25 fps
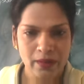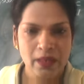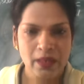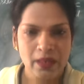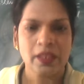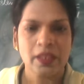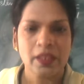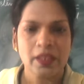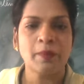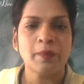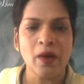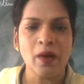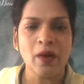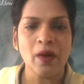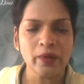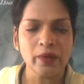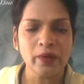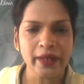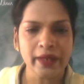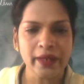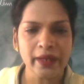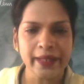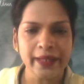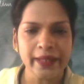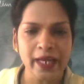The
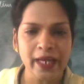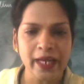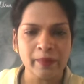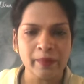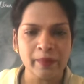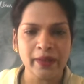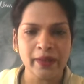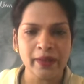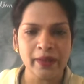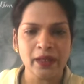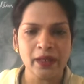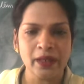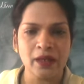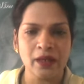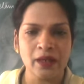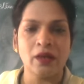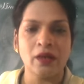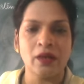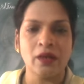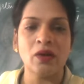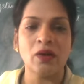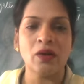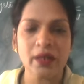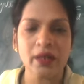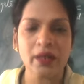boundary can be
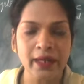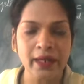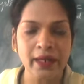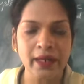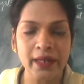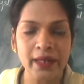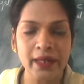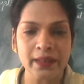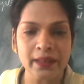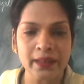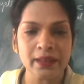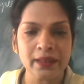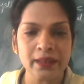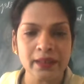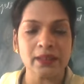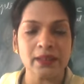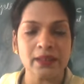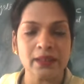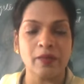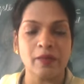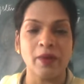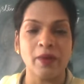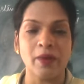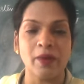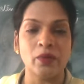non-conducting,
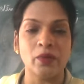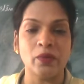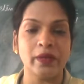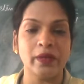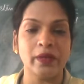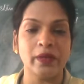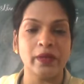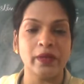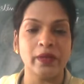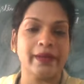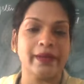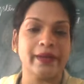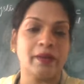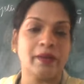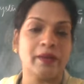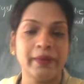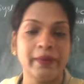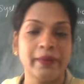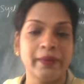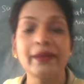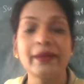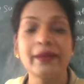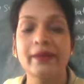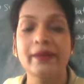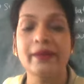the boundary can
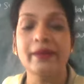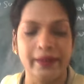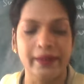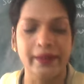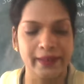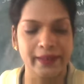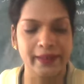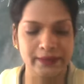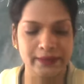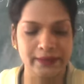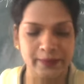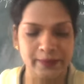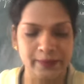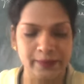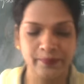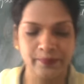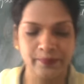be conducting.